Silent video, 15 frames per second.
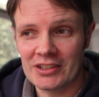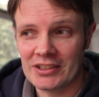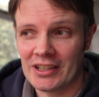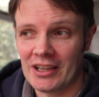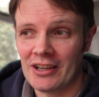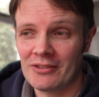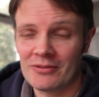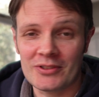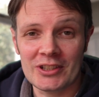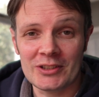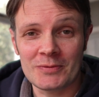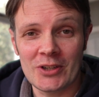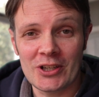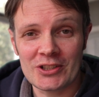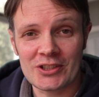Now, this
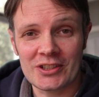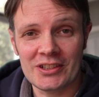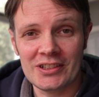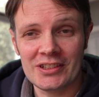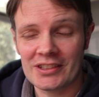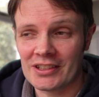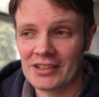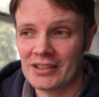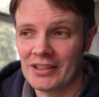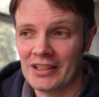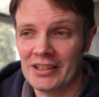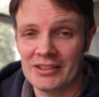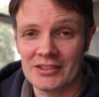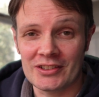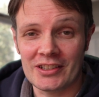version
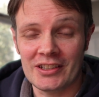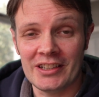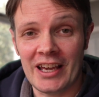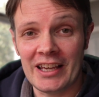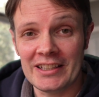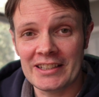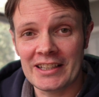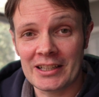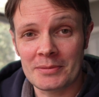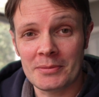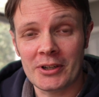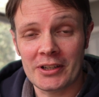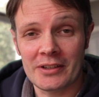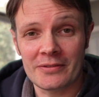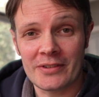is an
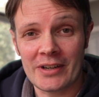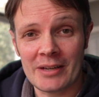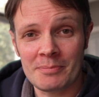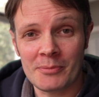8GB of RAM